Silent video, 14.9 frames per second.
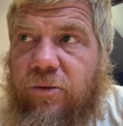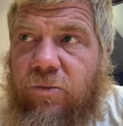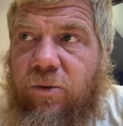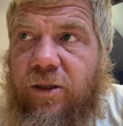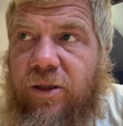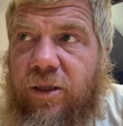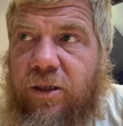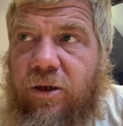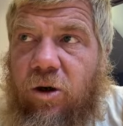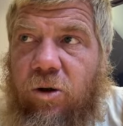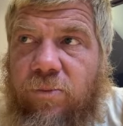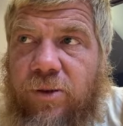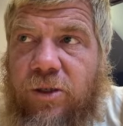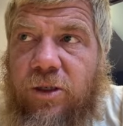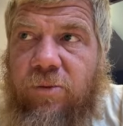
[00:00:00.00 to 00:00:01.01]
within the
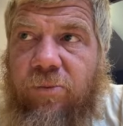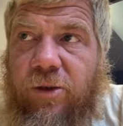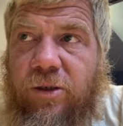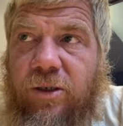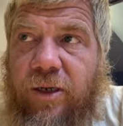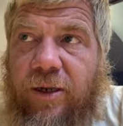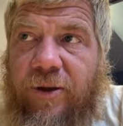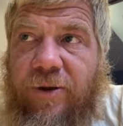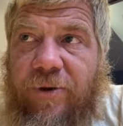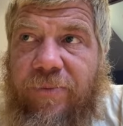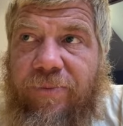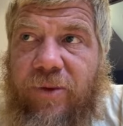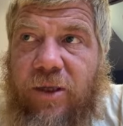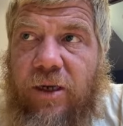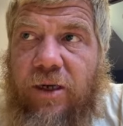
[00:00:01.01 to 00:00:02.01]
homeless community,
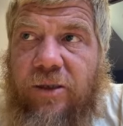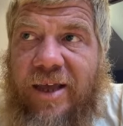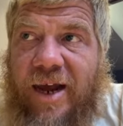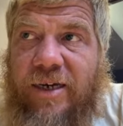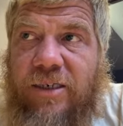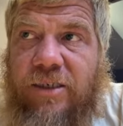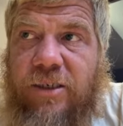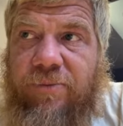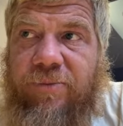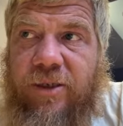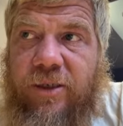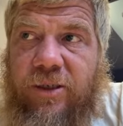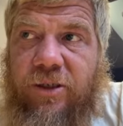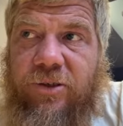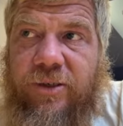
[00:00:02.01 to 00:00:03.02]
Uh, that is
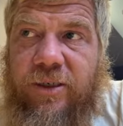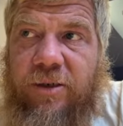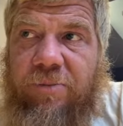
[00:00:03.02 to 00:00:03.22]
something that you need to